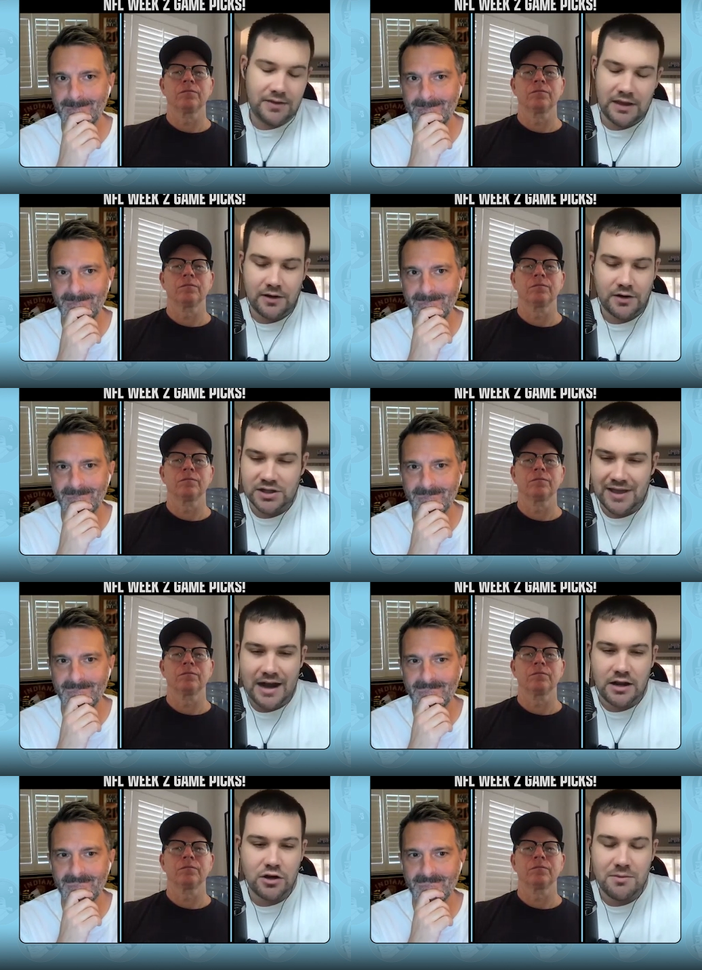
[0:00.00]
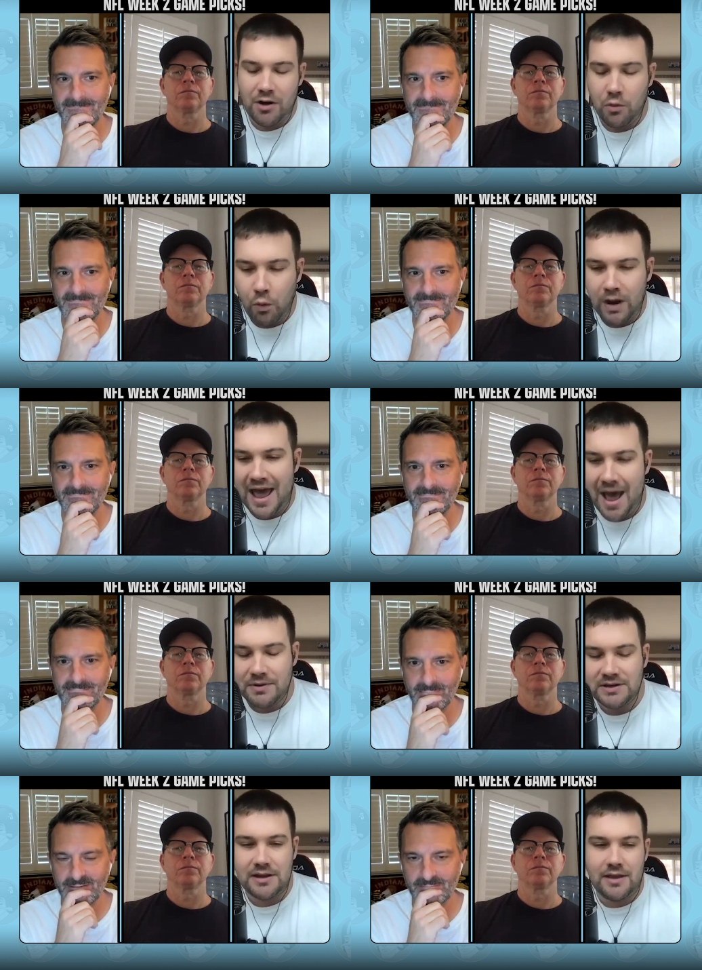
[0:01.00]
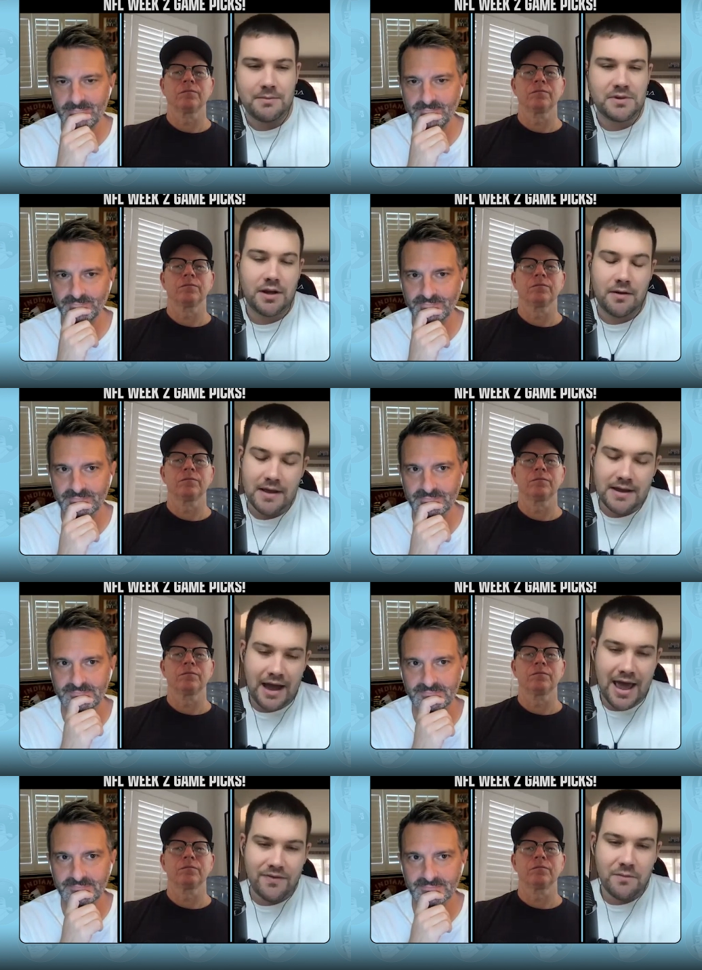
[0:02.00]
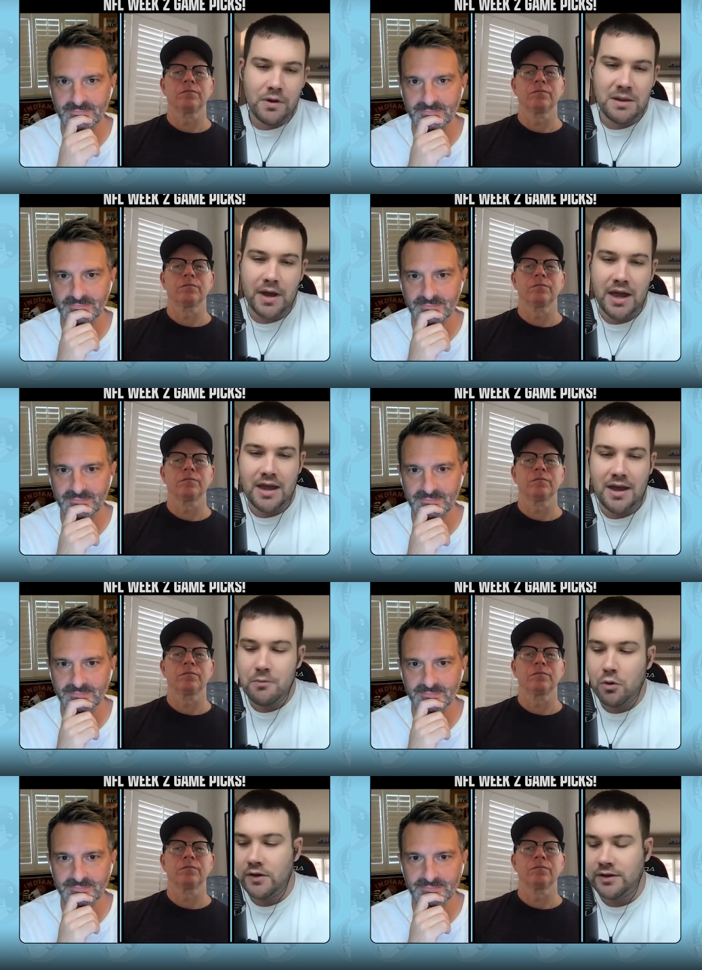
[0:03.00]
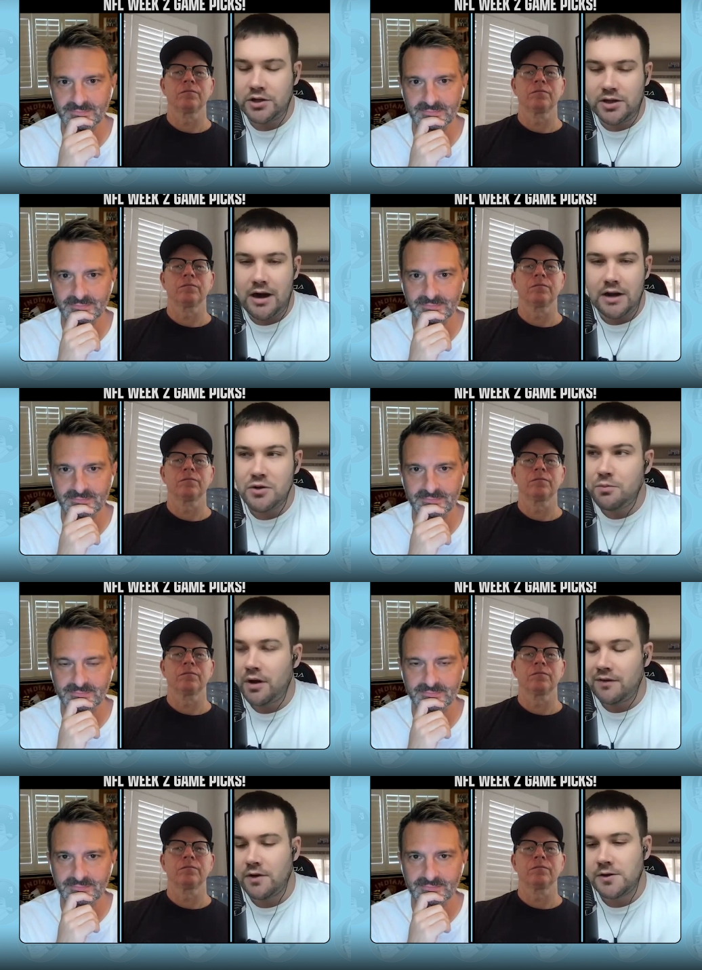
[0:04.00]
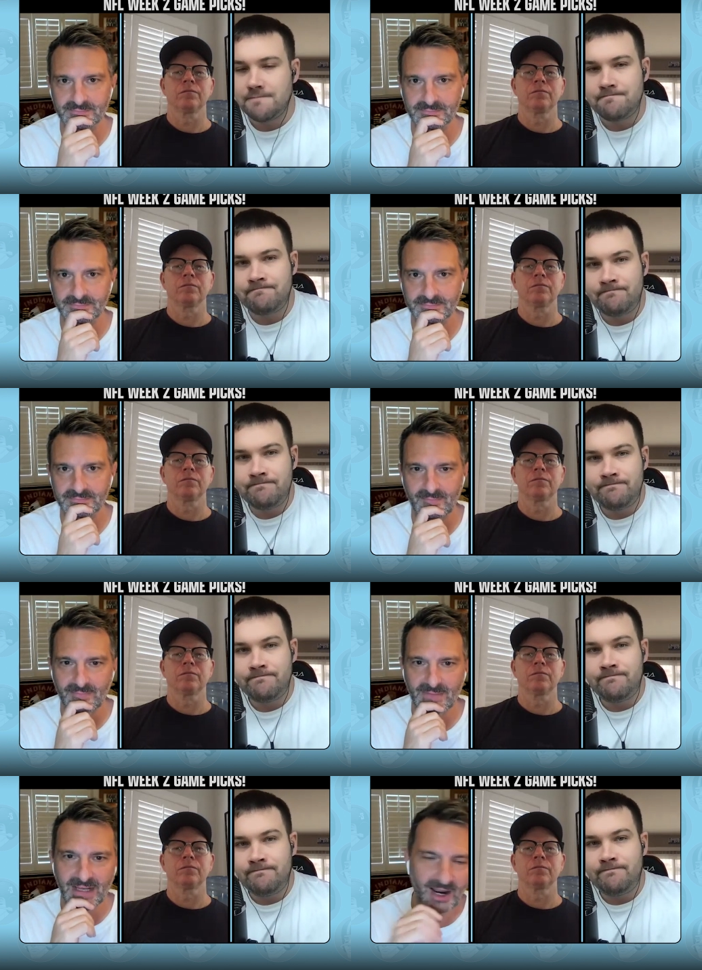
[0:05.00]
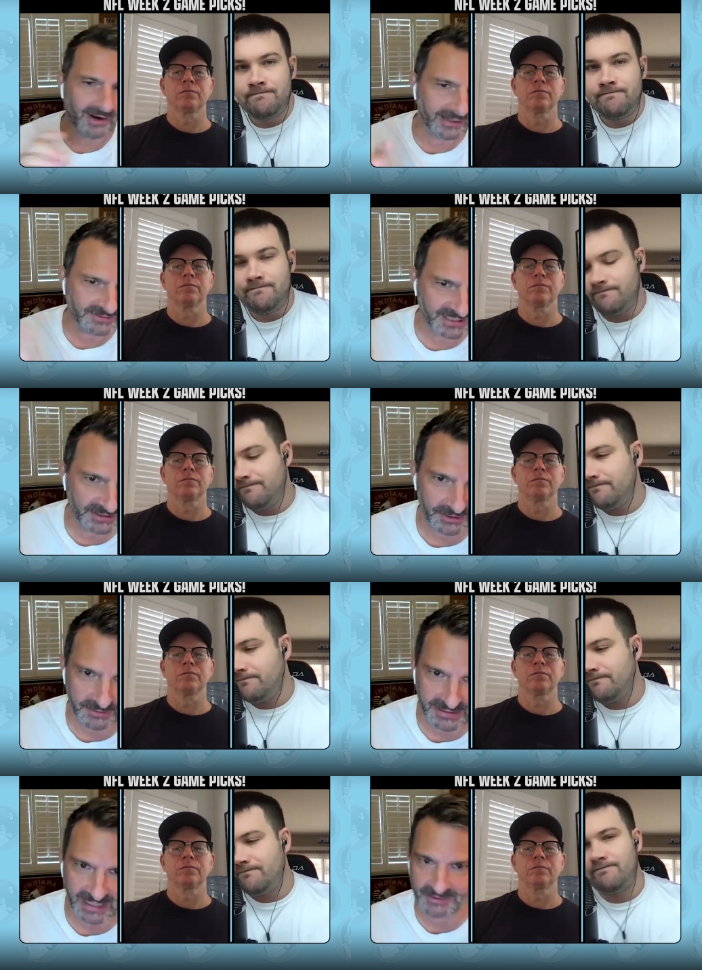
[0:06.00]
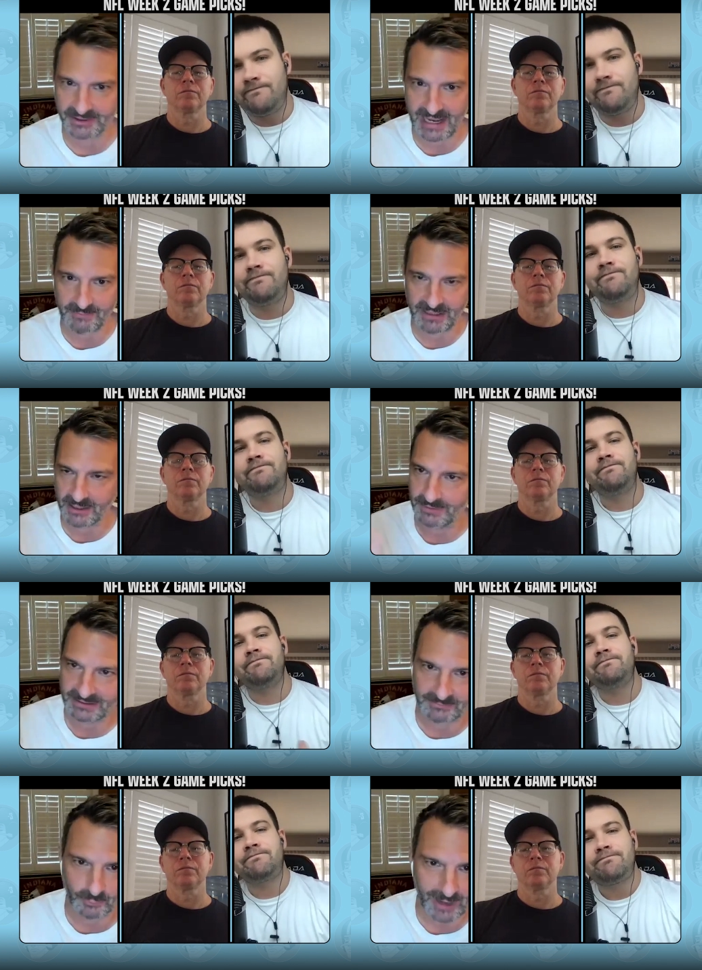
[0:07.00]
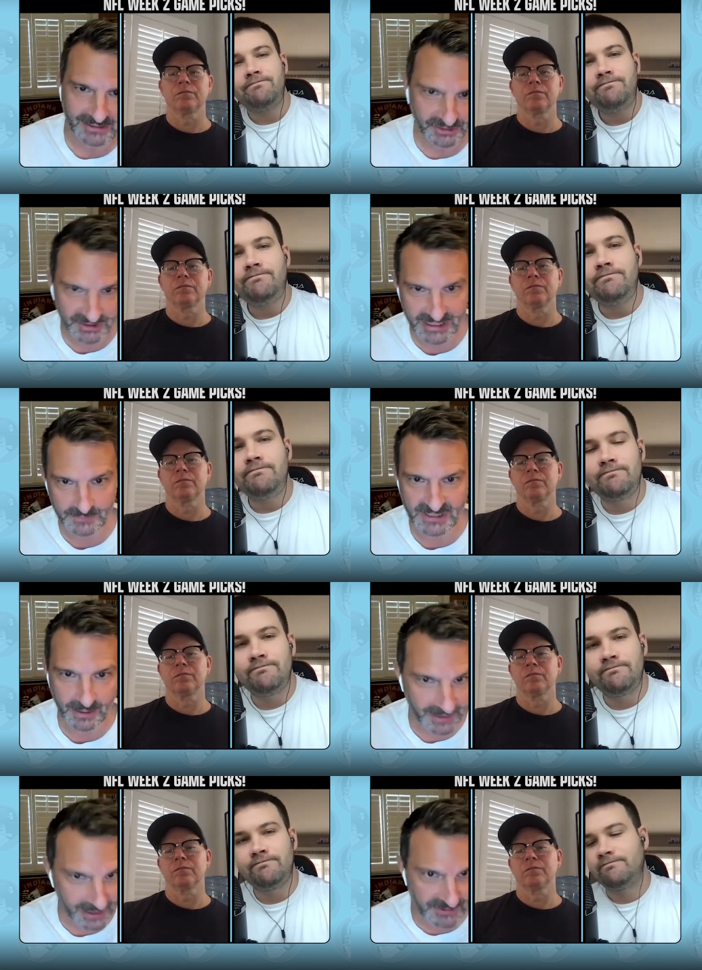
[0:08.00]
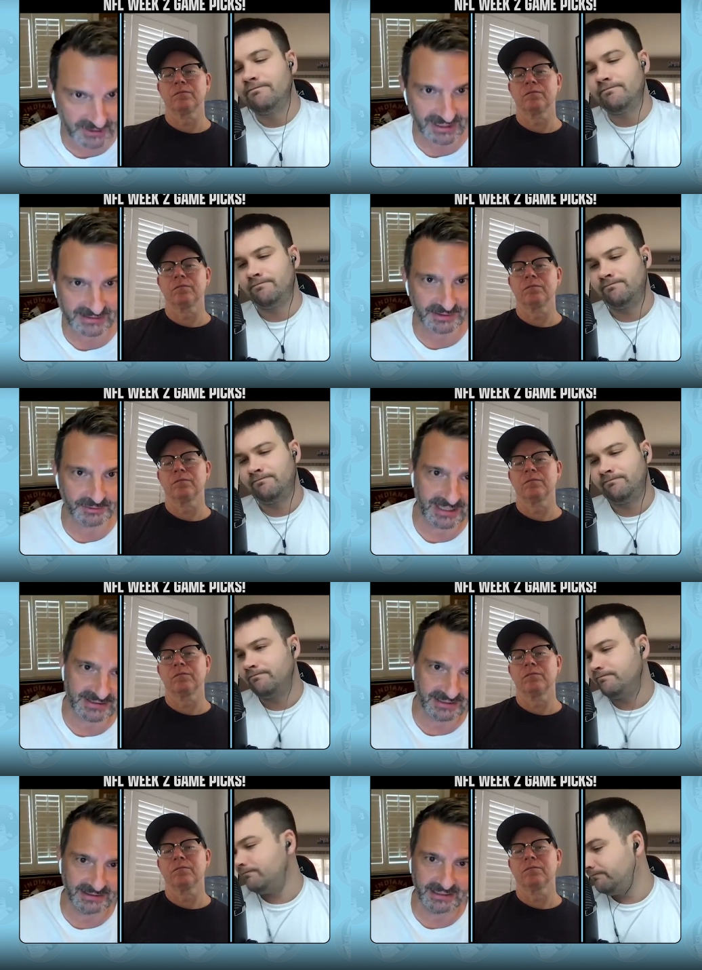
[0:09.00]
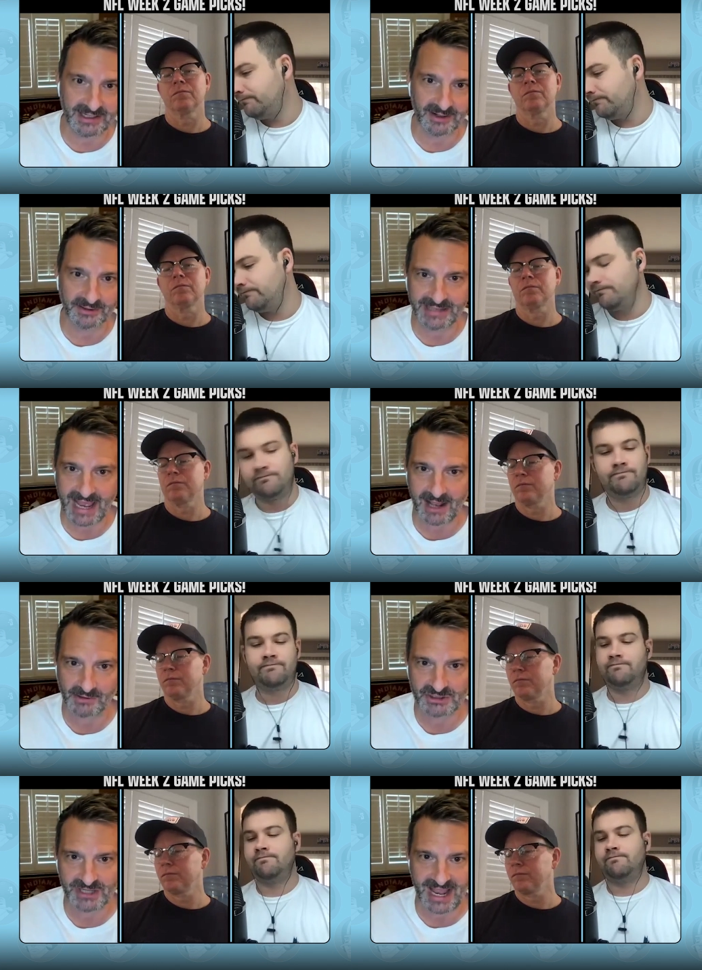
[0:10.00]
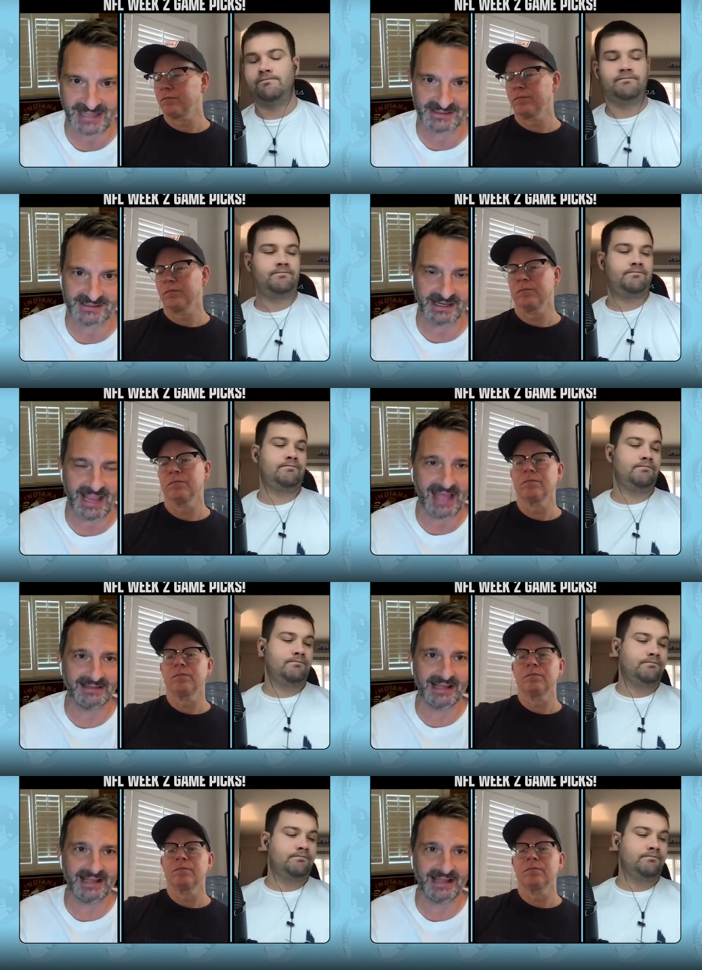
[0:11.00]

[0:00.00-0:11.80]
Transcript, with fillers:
Speaker 1: I think they're just that that good no matter what happens to them. So I have them winning by uh, a touchdown and a two point conversion.
Speaker 2: All right, I was going to do another game here, but Rodgers keeps coming up, so let's address it in the here and now. Jets heading